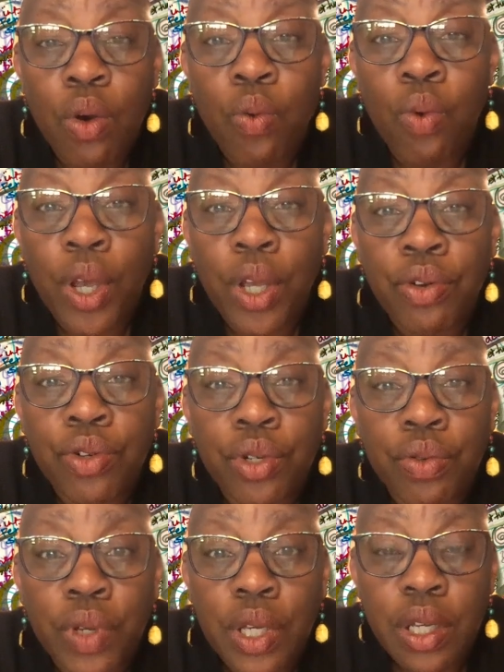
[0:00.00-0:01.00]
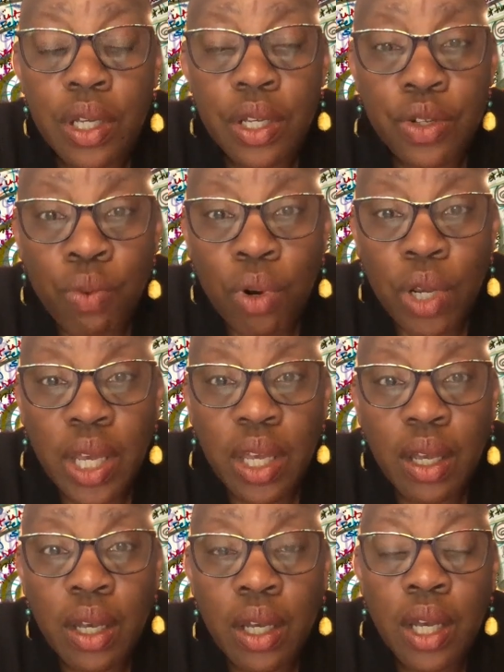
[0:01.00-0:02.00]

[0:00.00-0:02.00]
what you're doing is working.